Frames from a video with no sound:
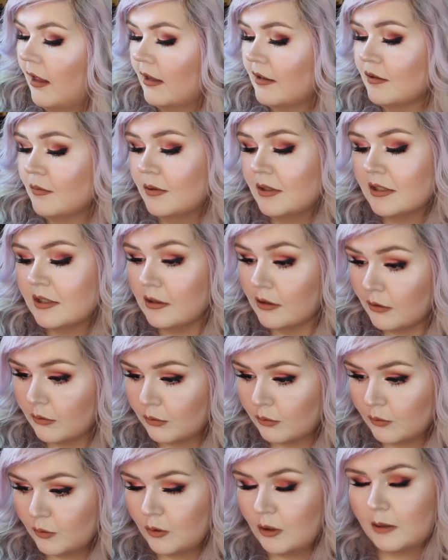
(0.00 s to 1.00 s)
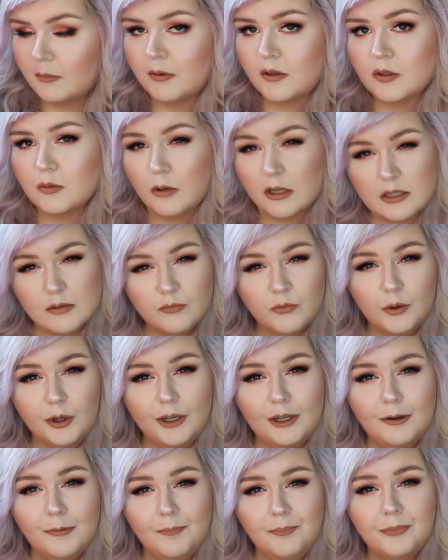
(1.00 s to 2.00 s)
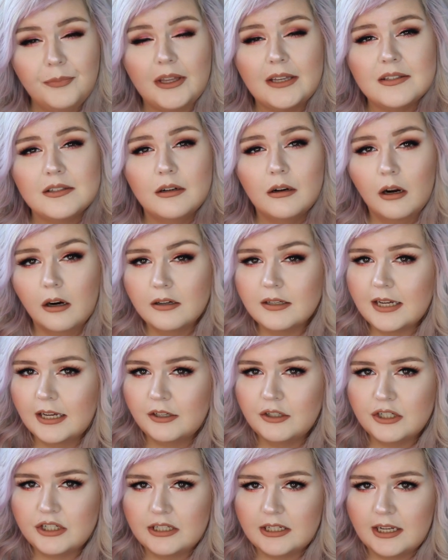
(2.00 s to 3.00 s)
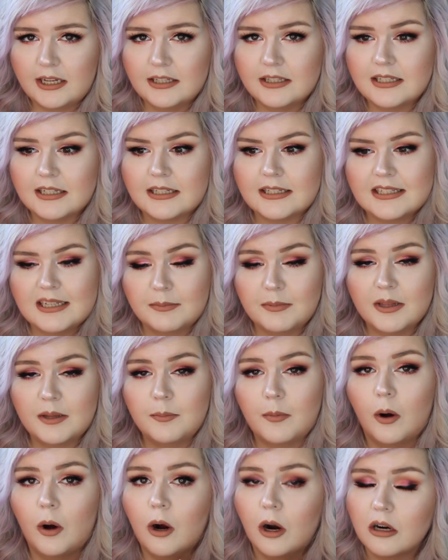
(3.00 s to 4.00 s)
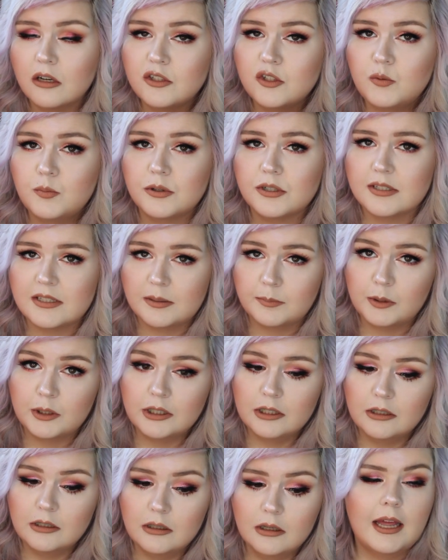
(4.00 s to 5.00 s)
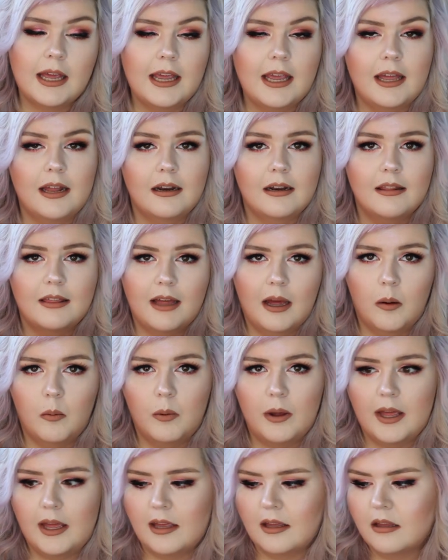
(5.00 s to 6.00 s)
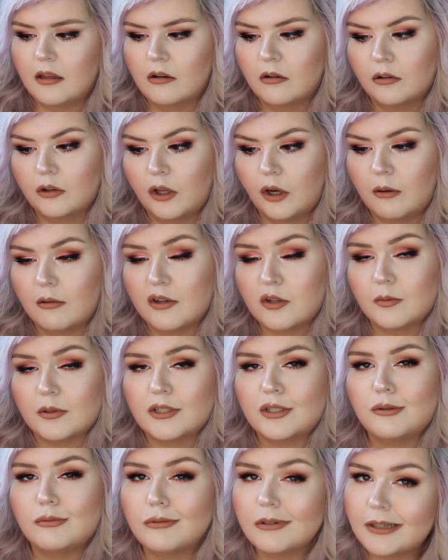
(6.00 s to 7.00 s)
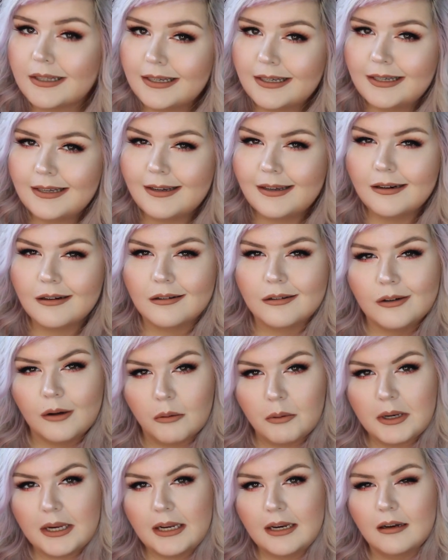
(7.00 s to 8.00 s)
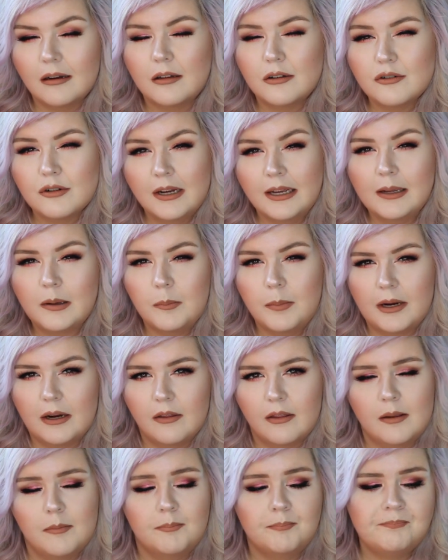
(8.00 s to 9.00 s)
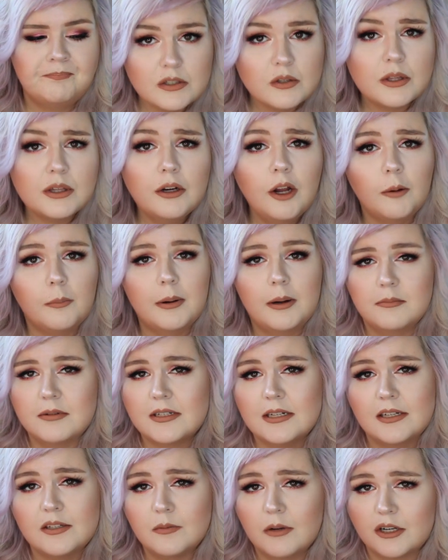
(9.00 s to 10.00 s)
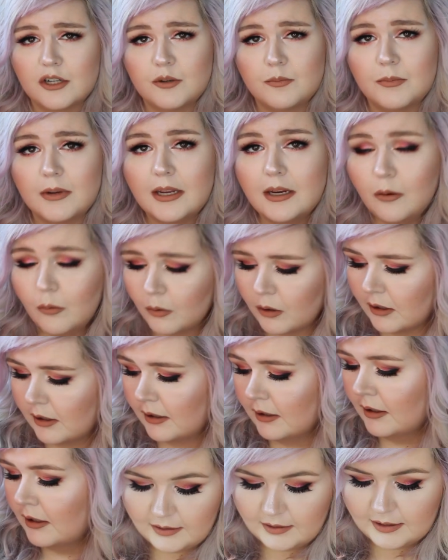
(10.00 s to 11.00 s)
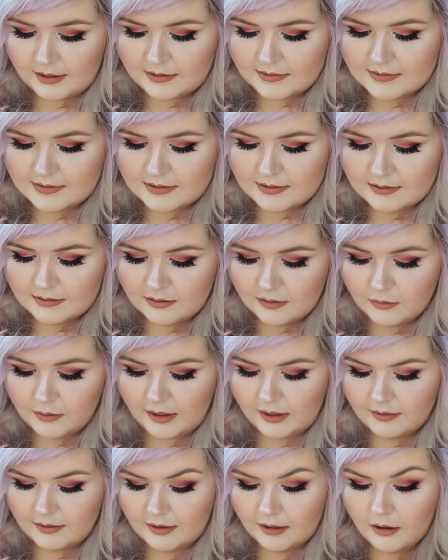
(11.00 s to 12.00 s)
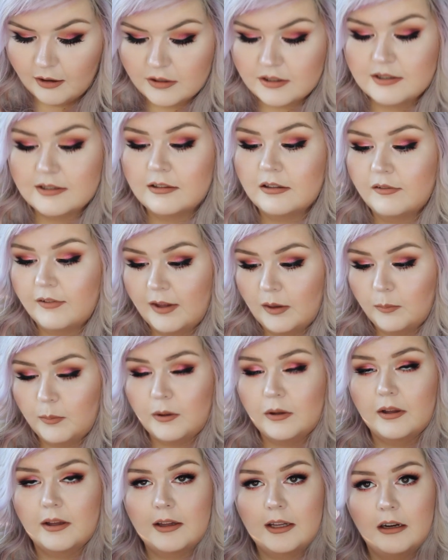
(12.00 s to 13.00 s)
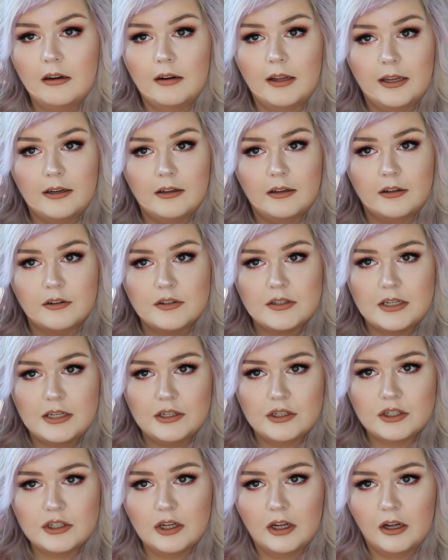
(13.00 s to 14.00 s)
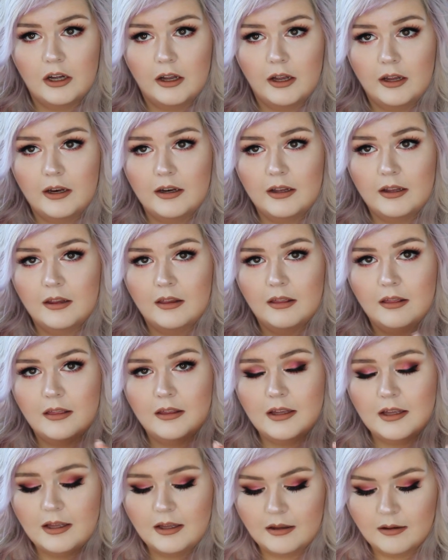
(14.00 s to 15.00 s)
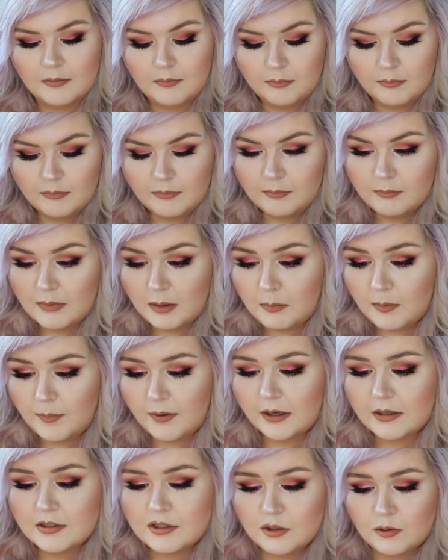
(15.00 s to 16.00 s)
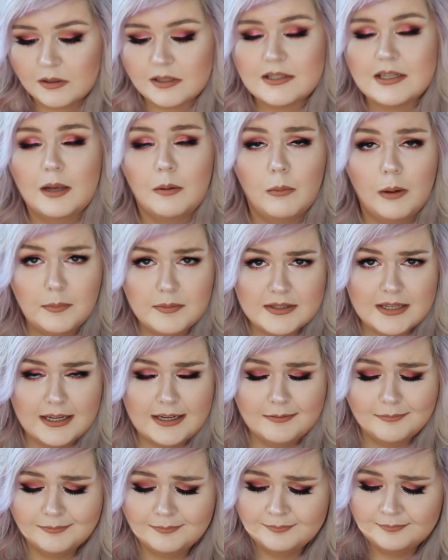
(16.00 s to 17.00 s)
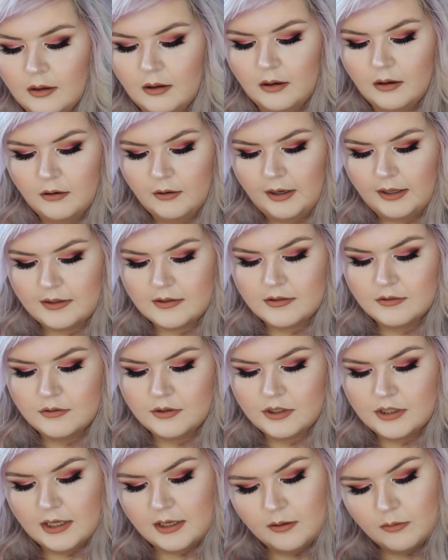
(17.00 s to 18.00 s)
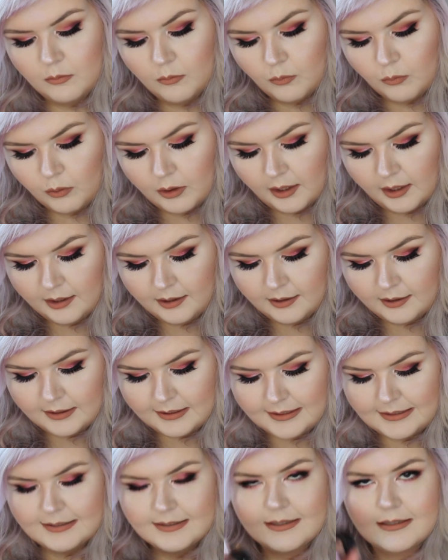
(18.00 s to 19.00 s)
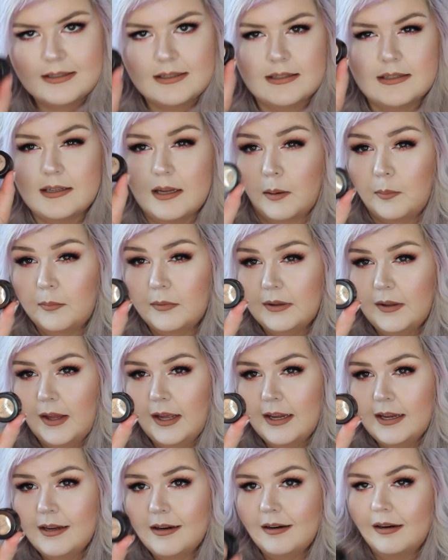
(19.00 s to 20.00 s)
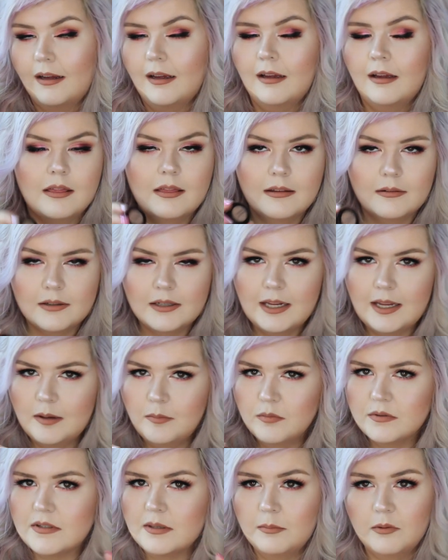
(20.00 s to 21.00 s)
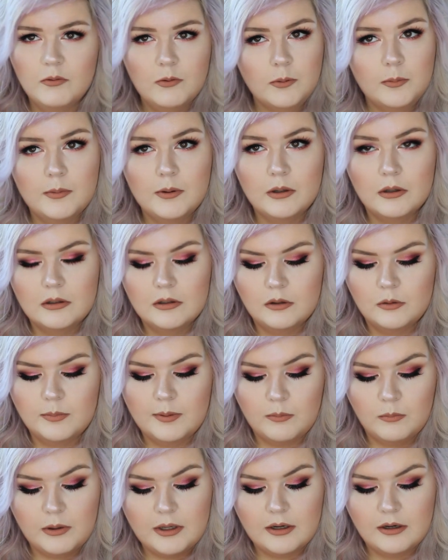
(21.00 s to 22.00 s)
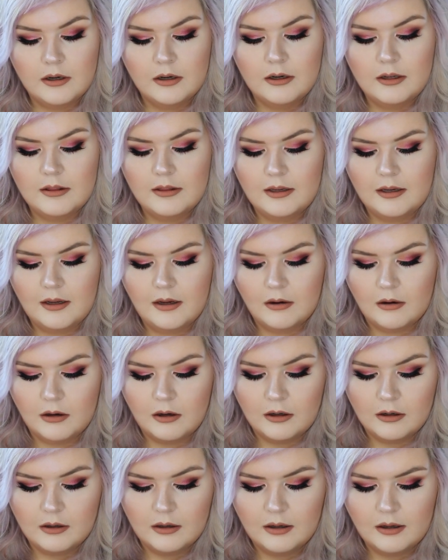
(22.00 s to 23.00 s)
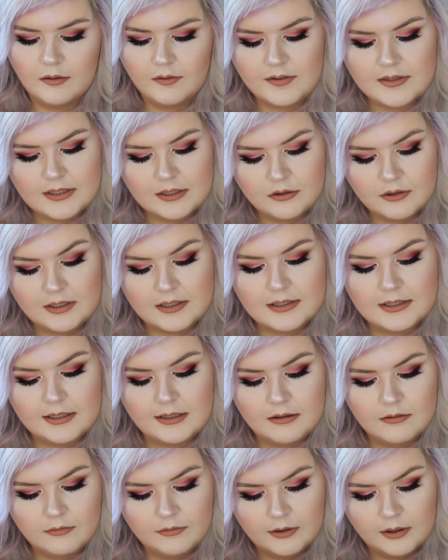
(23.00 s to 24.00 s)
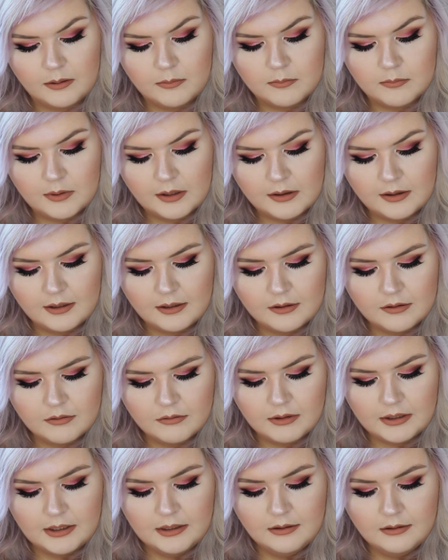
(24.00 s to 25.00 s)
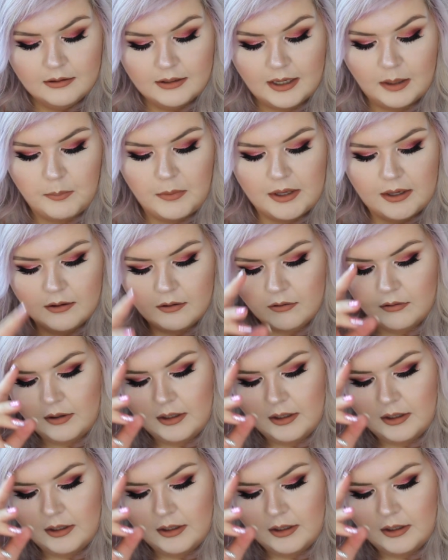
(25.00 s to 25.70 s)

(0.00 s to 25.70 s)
So we're just going to go through and I'm going to swatch them for you because there are ten shades and some of them are super similar, and that way you'll know which ones you really need or don't need, and I'll try and compare them so that you know, but I'm just going to swatch them in order. Yes. Okay, they are still available and they are nine dollars each on the Memebox U S A website. All right, so shade one is Sunlight. The names, some of them are a little bit weird. They are obviously translated from, I think, Korean. Yeah, made in